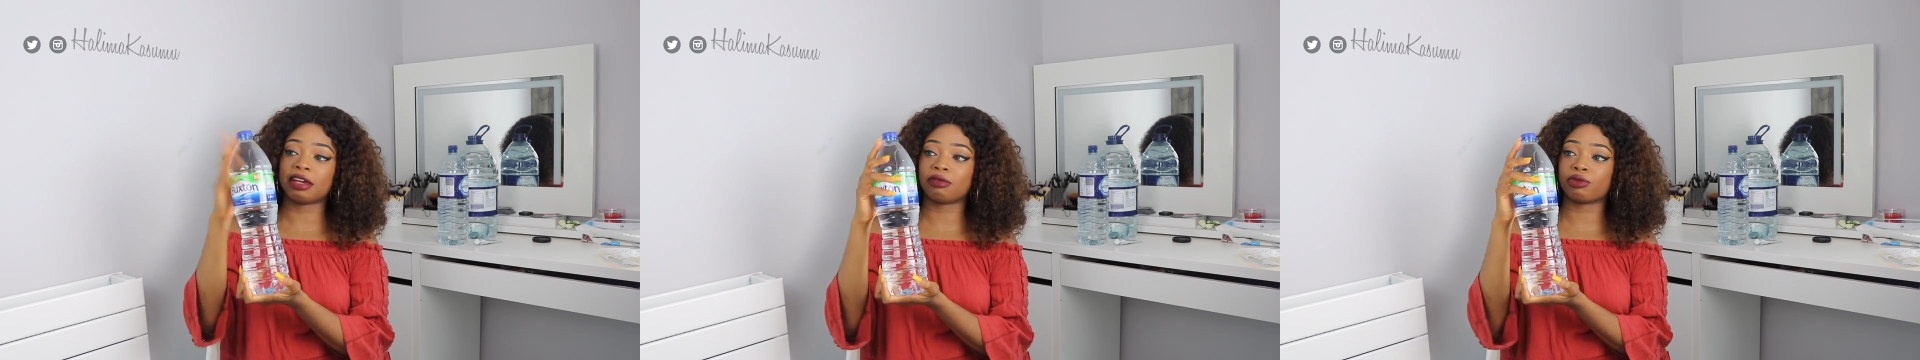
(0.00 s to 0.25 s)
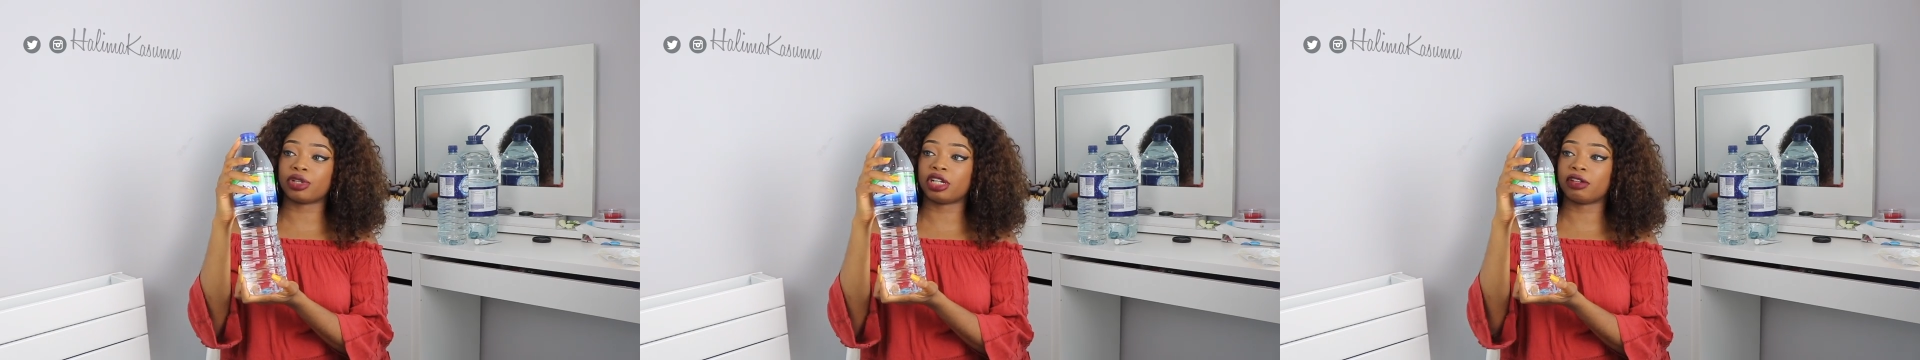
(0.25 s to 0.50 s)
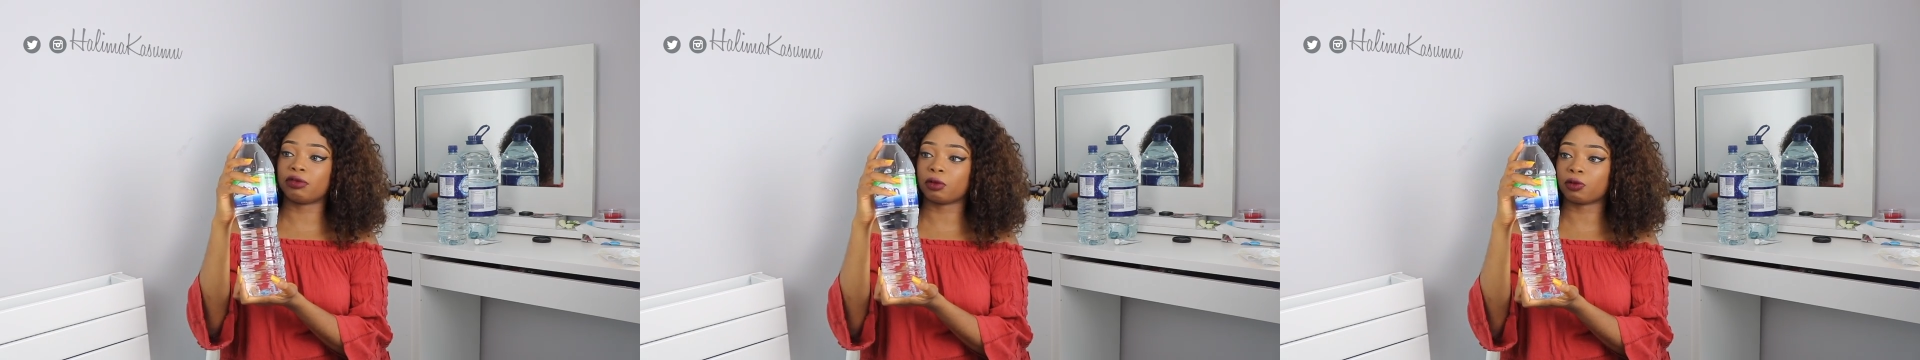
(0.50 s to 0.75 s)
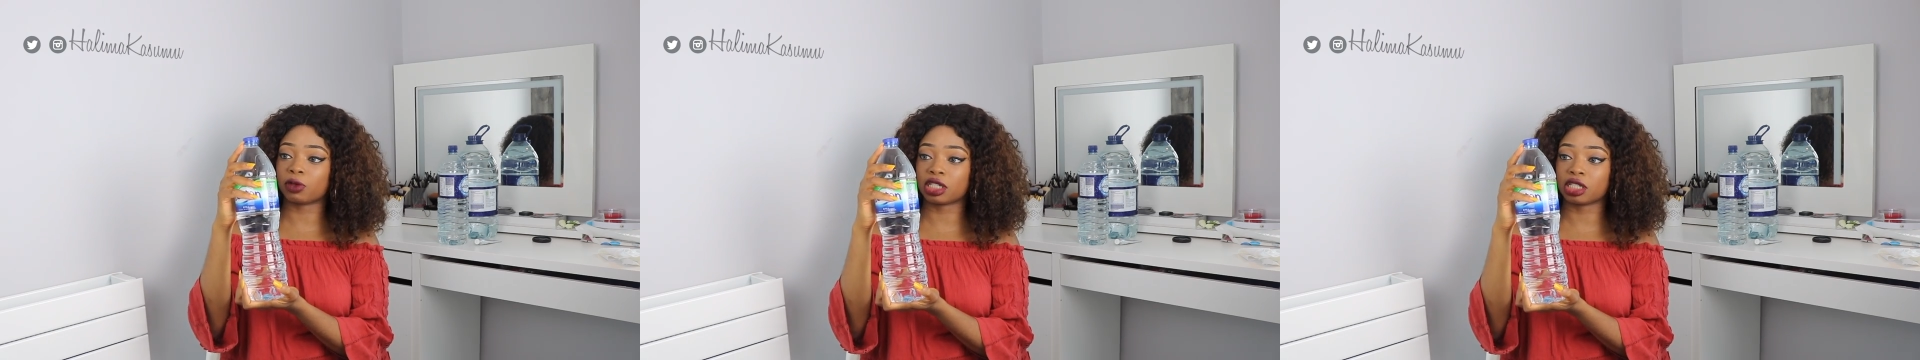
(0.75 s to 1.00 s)
every day for
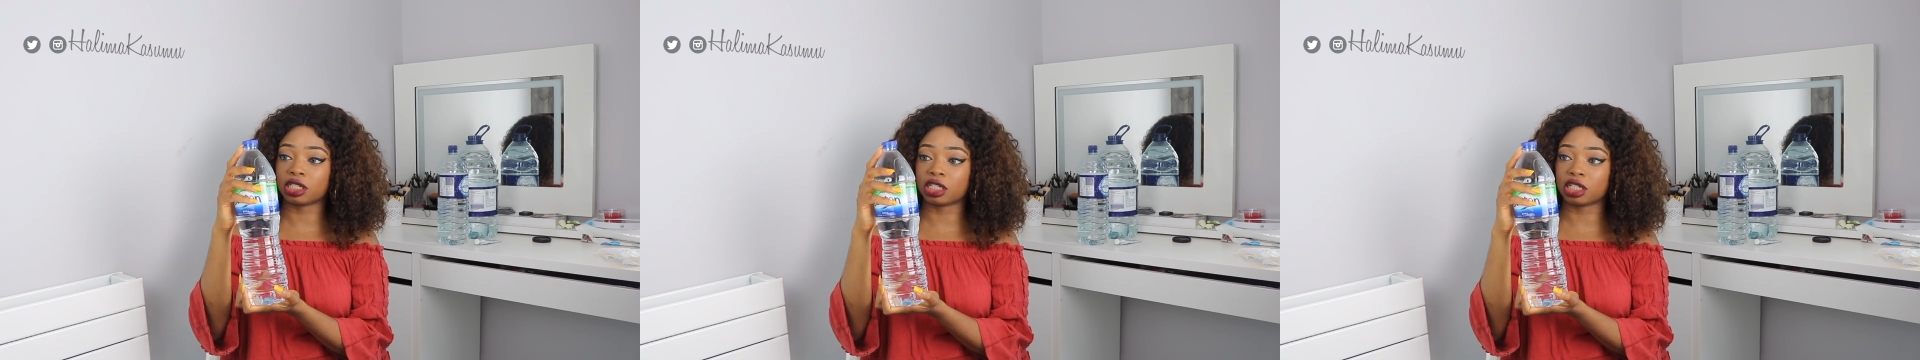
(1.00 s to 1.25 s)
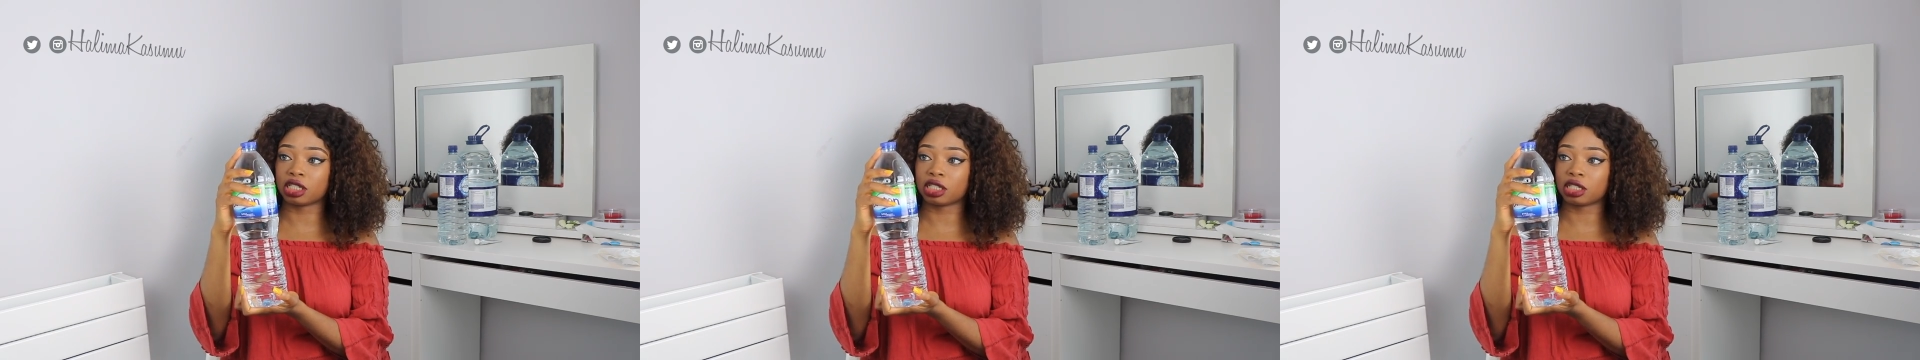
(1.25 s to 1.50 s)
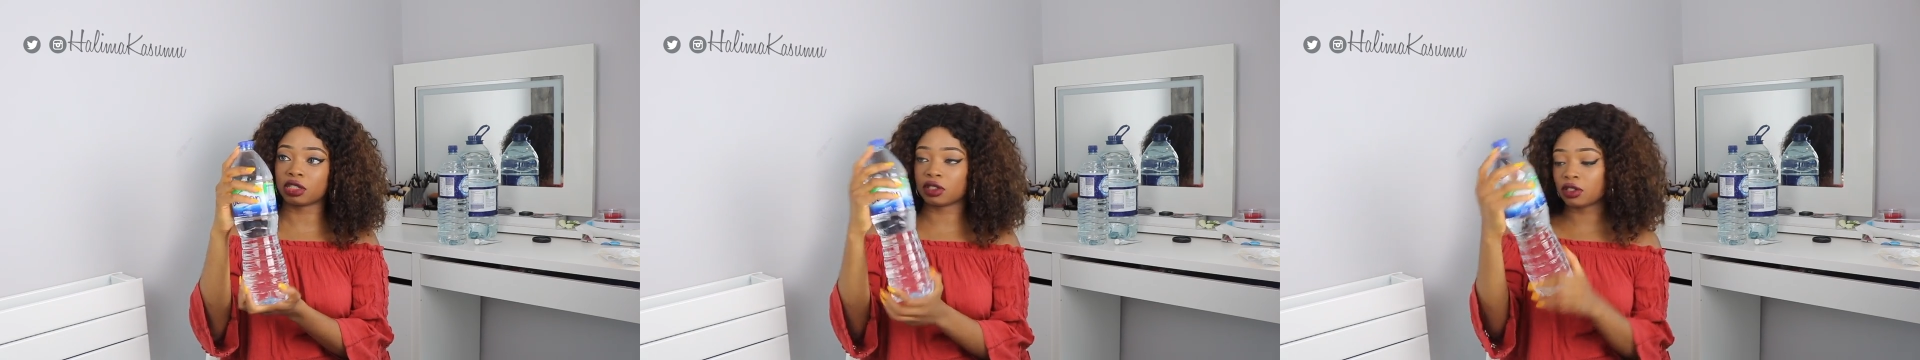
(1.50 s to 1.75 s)
14 days.